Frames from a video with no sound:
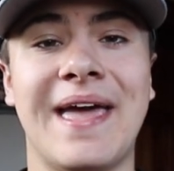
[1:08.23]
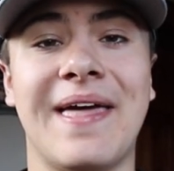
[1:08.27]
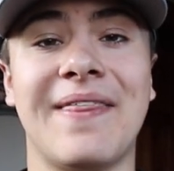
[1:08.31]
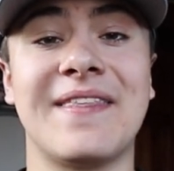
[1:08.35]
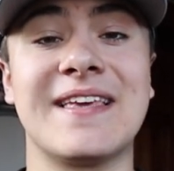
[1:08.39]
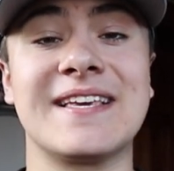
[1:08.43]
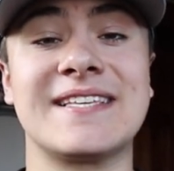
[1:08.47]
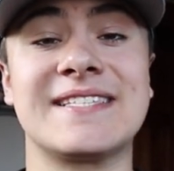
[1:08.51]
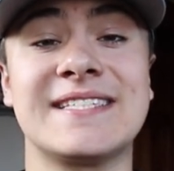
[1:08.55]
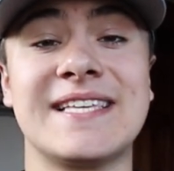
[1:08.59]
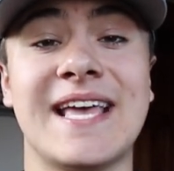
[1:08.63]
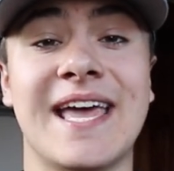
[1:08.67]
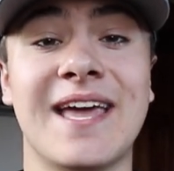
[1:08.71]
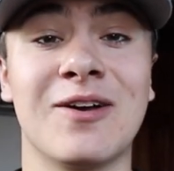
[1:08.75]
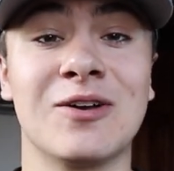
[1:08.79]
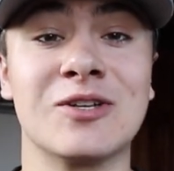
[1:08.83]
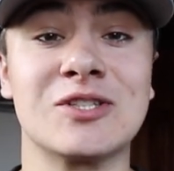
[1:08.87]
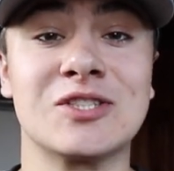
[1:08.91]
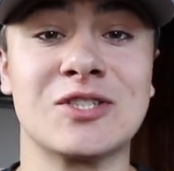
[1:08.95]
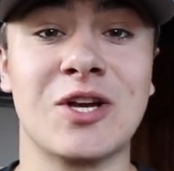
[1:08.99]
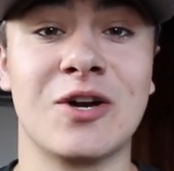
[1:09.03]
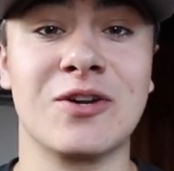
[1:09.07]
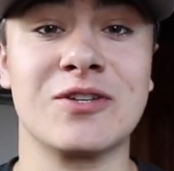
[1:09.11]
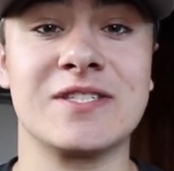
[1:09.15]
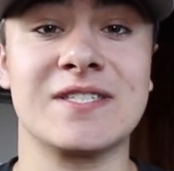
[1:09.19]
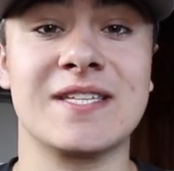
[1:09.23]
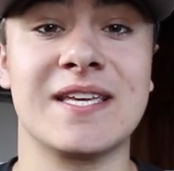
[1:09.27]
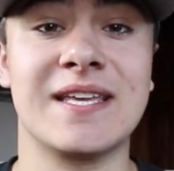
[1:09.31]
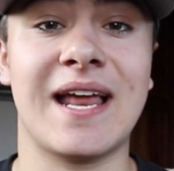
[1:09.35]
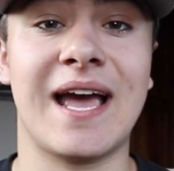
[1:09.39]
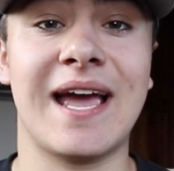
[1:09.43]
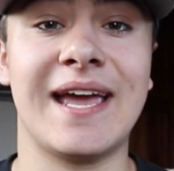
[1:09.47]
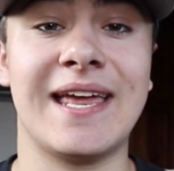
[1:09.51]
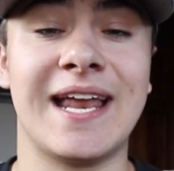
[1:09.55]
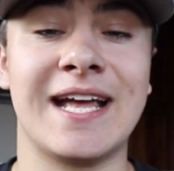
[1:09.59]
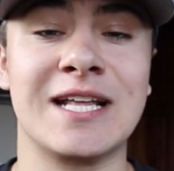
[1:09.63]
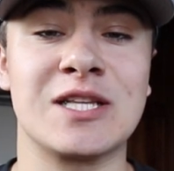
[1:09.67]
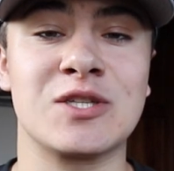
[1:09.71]
And the sale starts
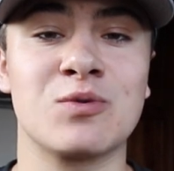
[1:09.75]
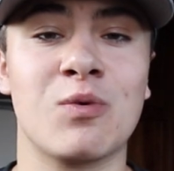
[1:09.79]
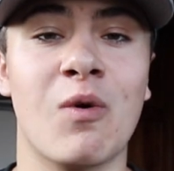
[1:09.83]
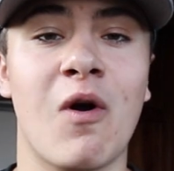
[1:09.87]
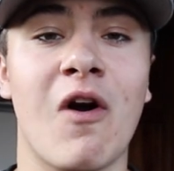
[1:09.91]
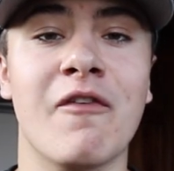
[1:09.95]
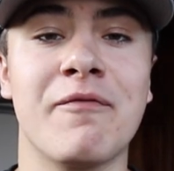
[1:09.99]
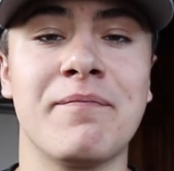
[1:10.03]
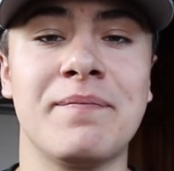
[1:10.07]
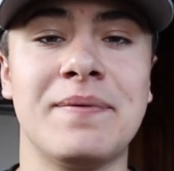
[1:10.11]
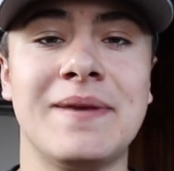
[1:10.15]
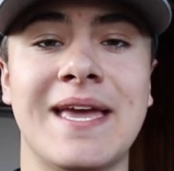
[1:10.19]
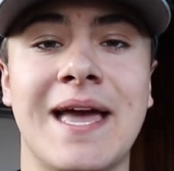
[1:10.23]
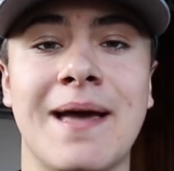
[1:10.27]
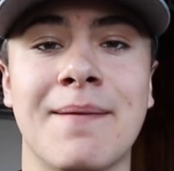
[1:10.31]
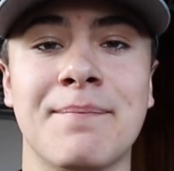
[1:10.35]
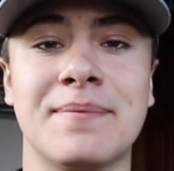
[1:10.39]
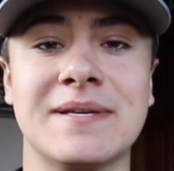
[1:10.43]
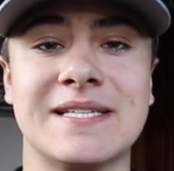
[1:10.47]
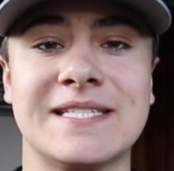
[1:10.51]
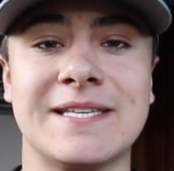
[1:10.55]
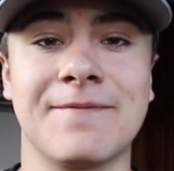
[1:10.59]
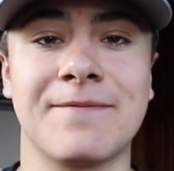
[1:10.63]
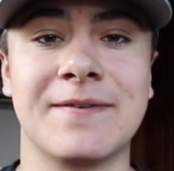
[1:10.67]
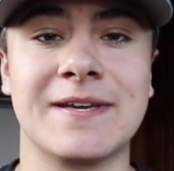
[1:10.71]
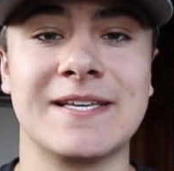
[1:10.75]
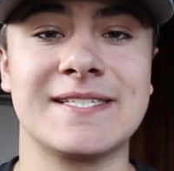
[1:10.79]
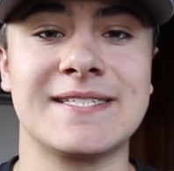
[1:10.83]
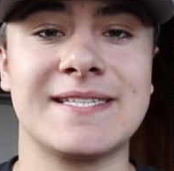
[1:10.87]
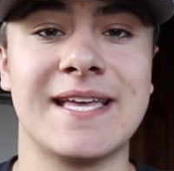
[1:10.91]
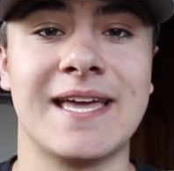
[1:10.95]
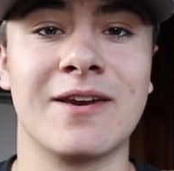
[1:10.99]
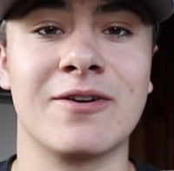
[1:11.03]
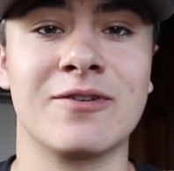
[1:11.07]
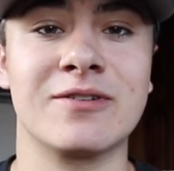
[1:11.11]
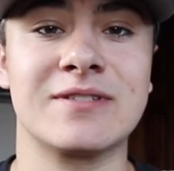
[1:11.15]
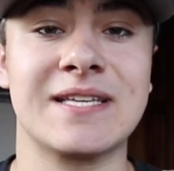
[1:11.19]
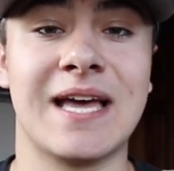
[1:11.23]
tonight at 12 p.m. Pacific
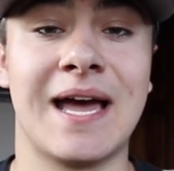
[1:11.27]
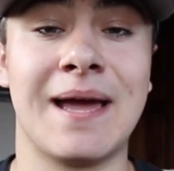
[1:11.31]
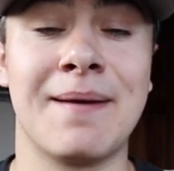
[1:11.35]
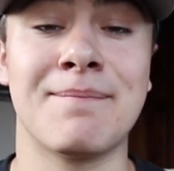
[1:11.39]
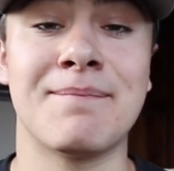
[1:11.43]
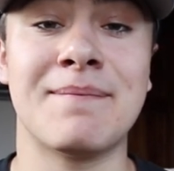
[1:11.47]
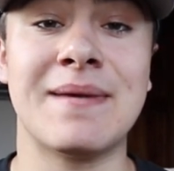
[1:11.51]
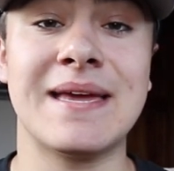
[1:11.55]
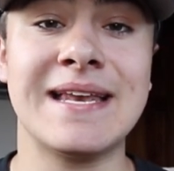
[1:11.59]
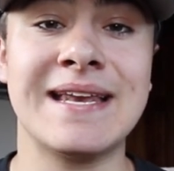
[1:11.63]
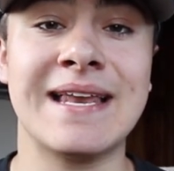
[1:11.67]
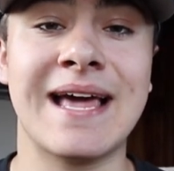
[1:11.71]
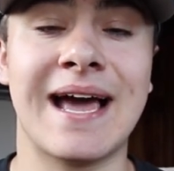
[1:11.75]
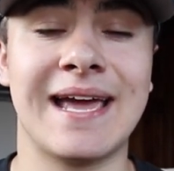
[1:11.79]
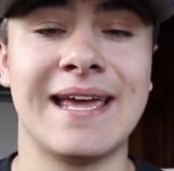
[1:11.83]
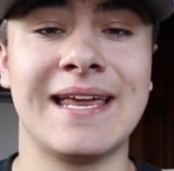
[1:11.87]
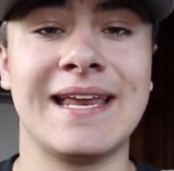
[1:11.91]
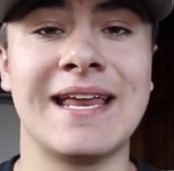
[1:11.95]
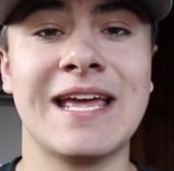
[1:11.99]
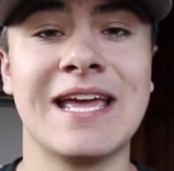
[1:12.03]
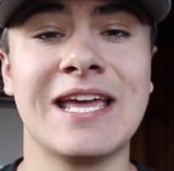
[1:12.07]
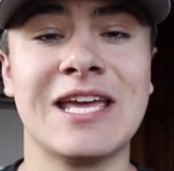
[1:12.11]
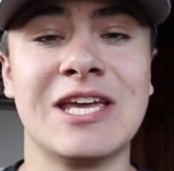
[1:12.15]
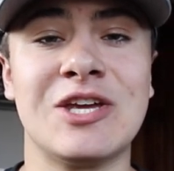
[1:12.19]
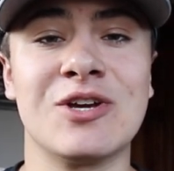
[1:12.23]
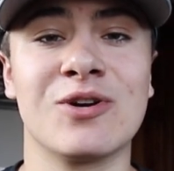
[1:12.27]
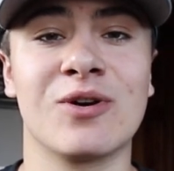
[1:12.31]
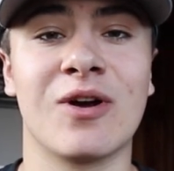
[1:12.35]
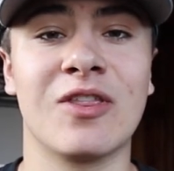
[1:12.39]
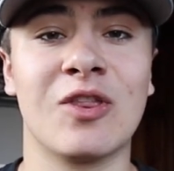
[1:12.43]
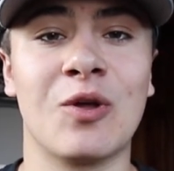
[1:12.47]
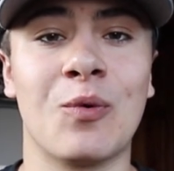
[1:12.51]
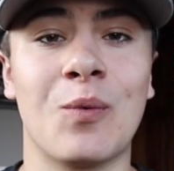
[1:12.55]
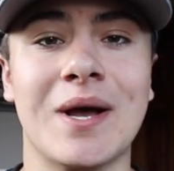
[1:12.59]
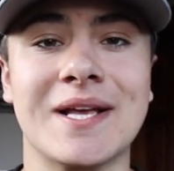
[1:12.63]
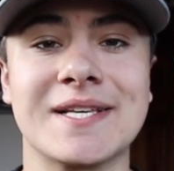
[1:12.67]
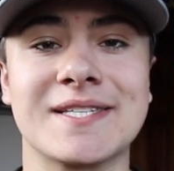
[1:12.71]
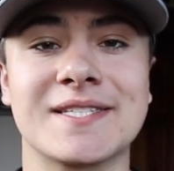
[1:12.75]
Standard Time, midnight here on
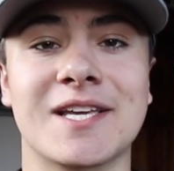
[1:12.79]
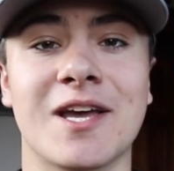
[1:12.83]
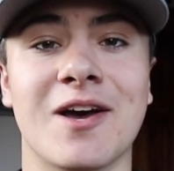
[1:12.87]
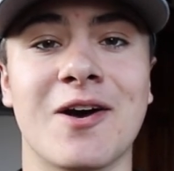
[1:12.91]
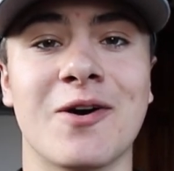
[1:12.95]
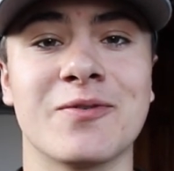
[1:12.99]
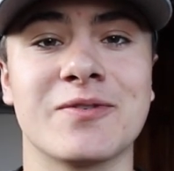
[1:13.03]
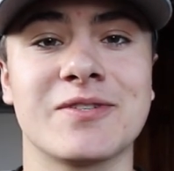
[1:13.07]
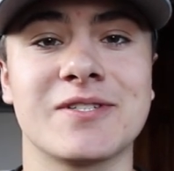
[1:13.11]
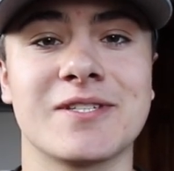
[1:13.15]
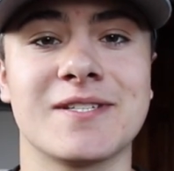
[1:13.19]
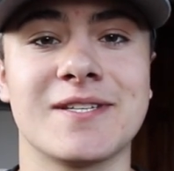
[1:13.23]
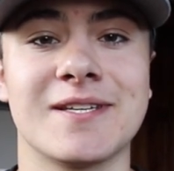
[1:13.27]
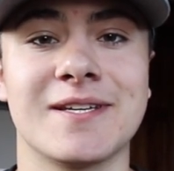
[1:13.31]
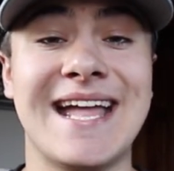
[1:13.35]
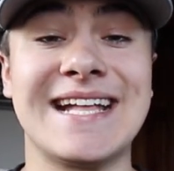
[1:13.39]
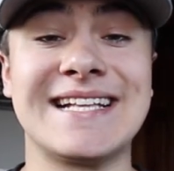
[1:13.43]
the West Coast.